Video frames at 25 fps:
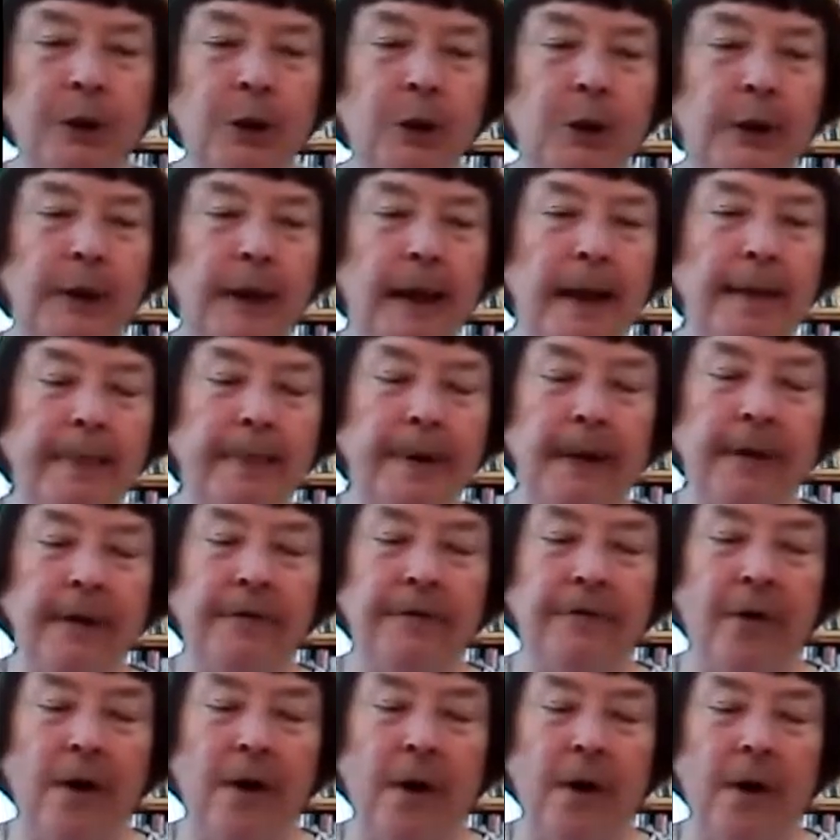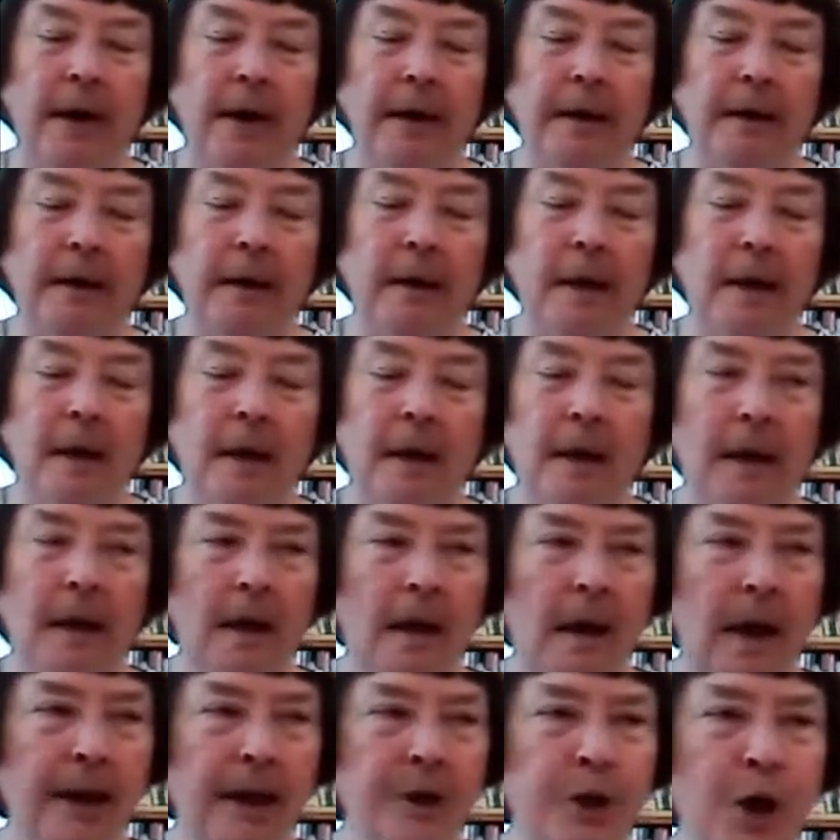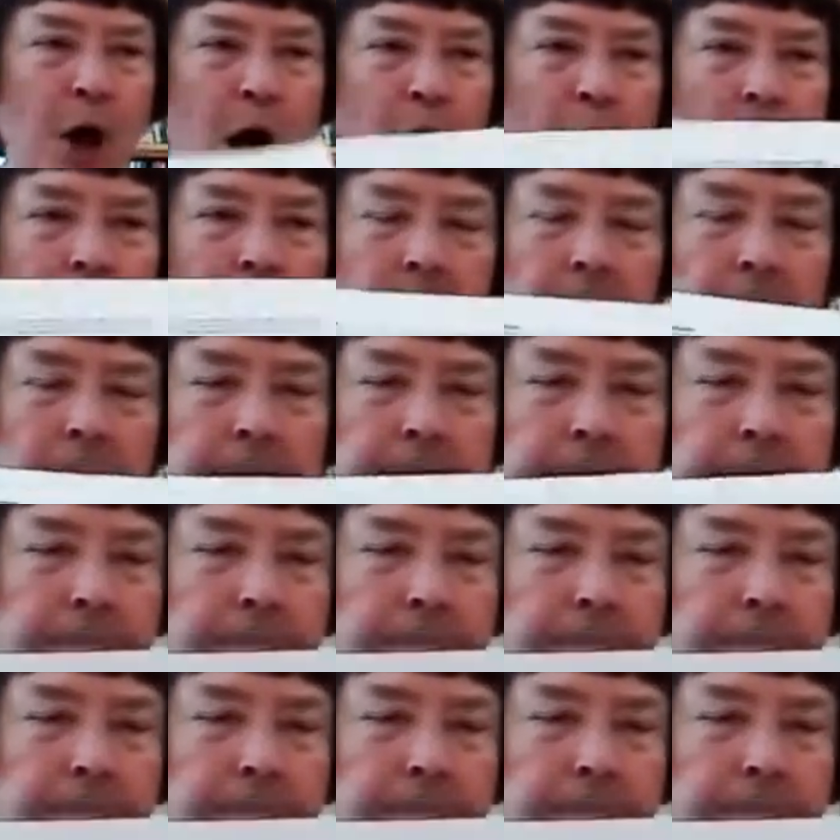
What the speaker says: can look up and find a chart,